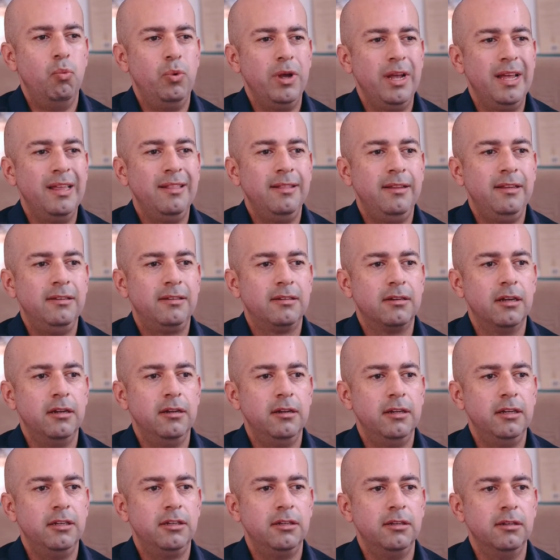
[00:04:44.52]
in these
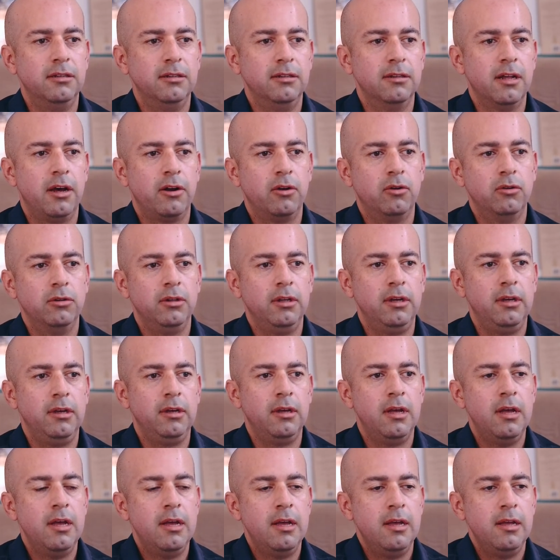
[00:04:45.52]
conditions, not
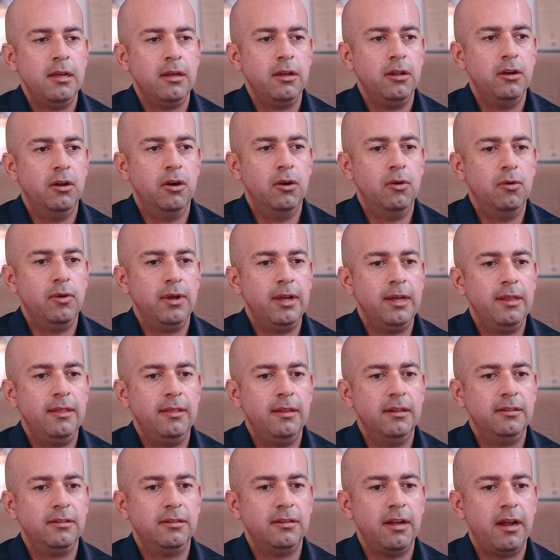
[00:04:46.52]
only, you know, in
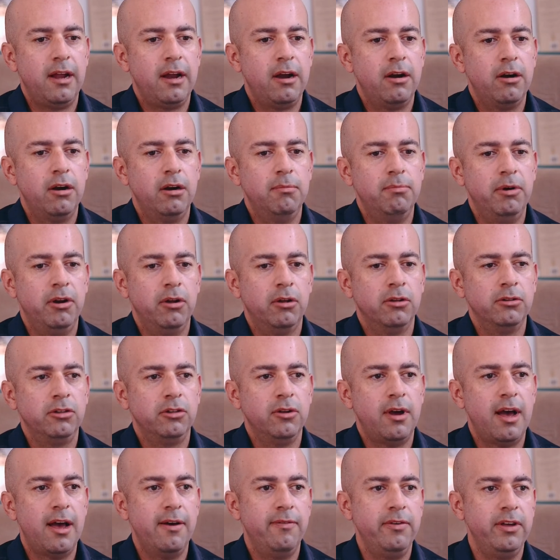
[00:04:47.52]
the Sahara, but
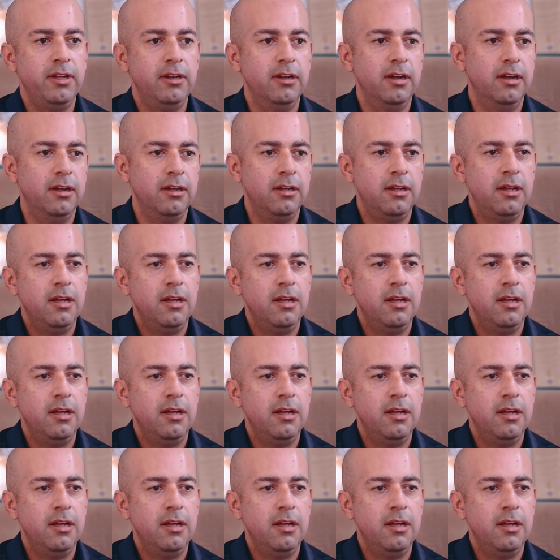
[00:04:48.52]
also having